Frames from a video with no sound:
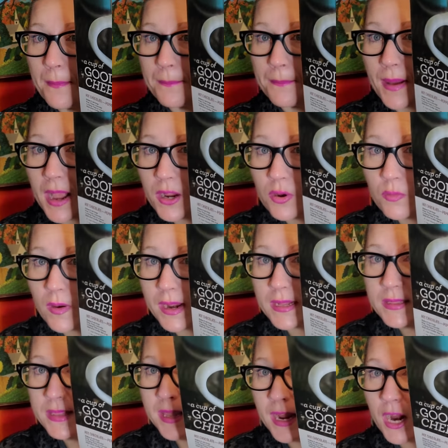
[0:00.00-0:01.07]
mug right
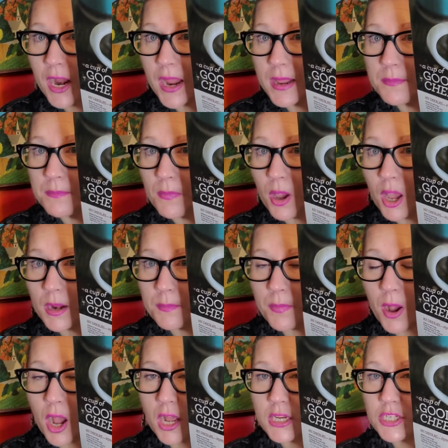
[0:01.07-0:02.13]
there and Mod
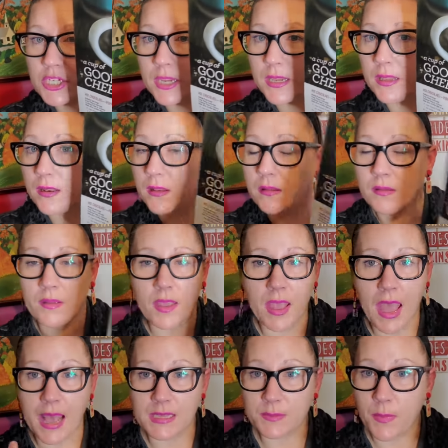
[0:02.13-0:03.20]
Podge it
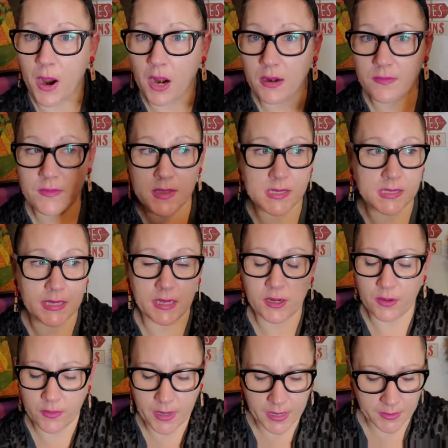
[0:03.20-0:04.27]
as part of the
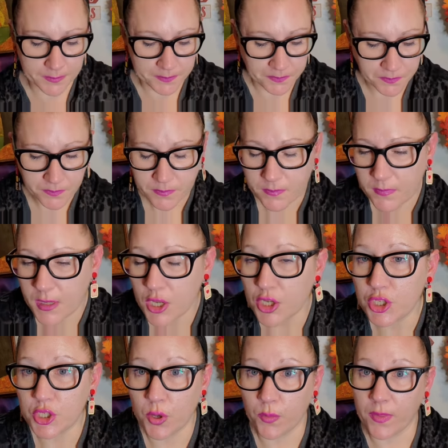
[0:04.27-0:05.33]
scenery.
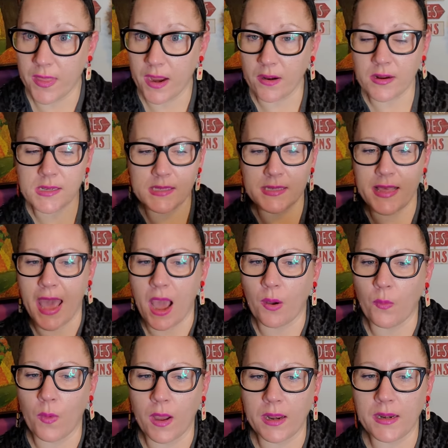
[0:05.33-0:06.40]
So there is that
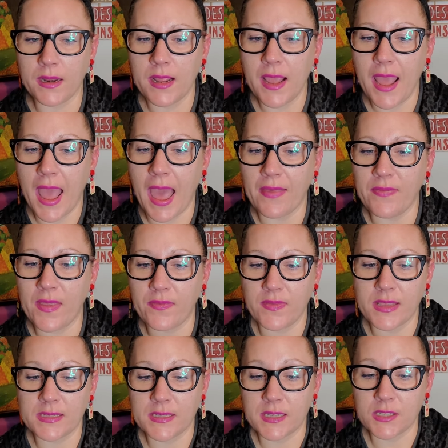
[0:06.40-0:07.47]
one. And then
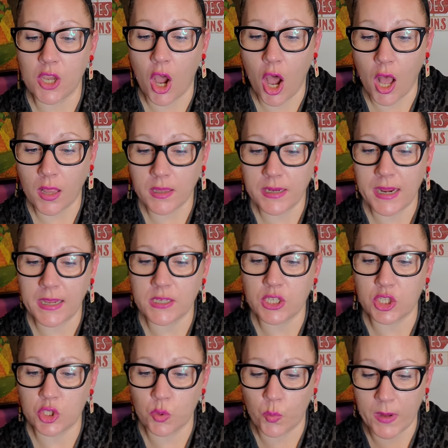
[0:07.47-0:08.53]
this is Holiday
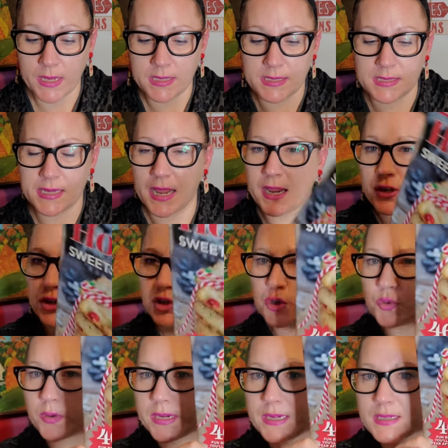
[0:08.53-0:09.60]
Sweets and
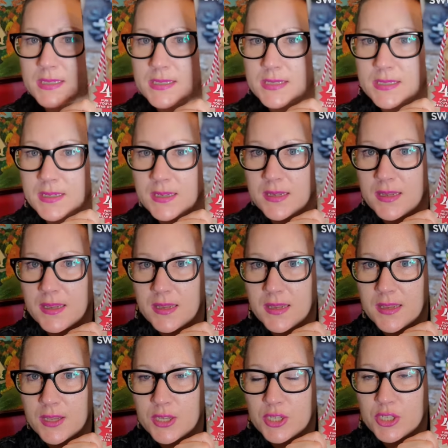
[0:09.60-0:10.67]
Treats.
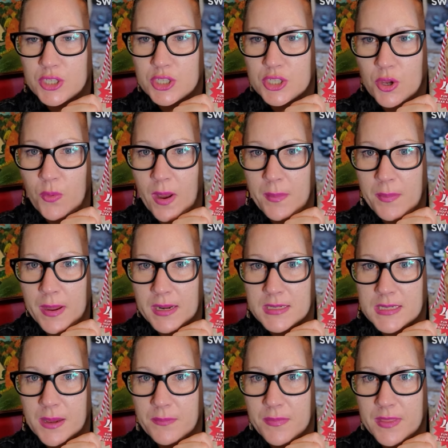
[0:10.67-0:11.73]
So I picked
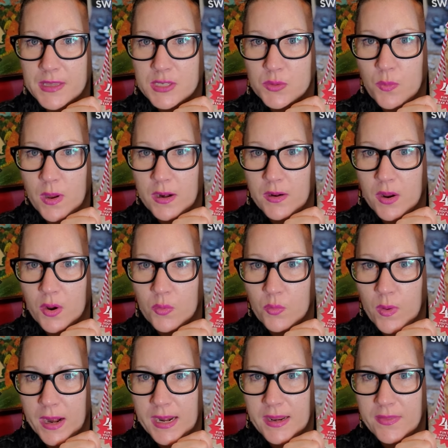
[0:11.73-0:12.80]
up this one
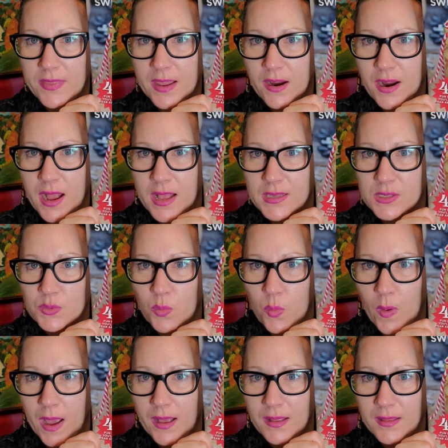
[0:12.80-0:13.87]
right there as
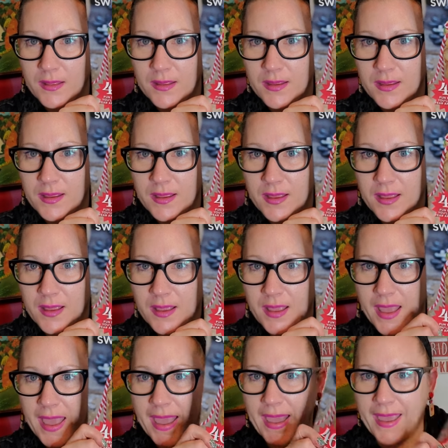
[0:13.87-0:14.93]
well.
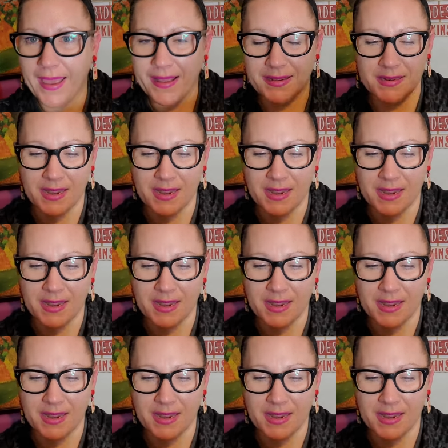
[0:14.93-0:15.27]
And